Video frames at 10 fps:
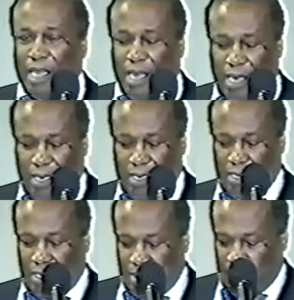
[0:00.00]
Okay?
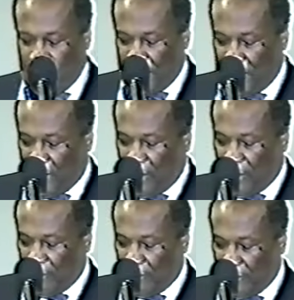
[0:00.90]

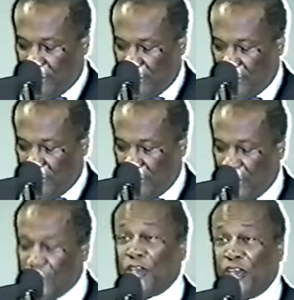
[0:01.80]
Uh,
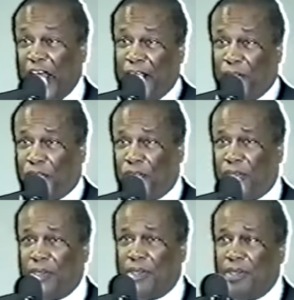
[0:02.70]
it's the ninth
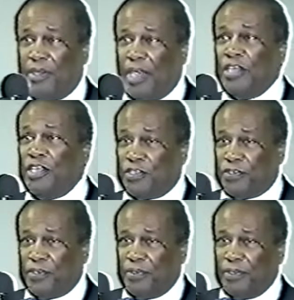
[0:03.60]

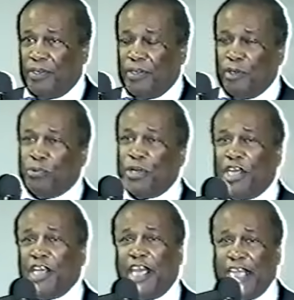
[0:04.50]
edition,
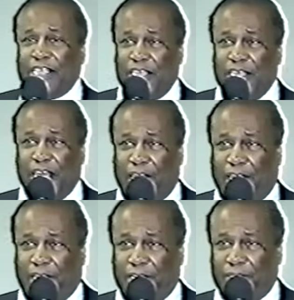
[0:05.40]
printed in
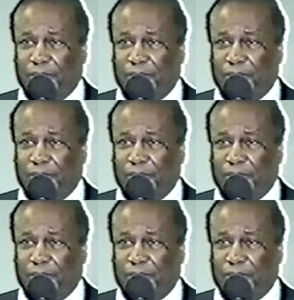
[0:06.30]
1890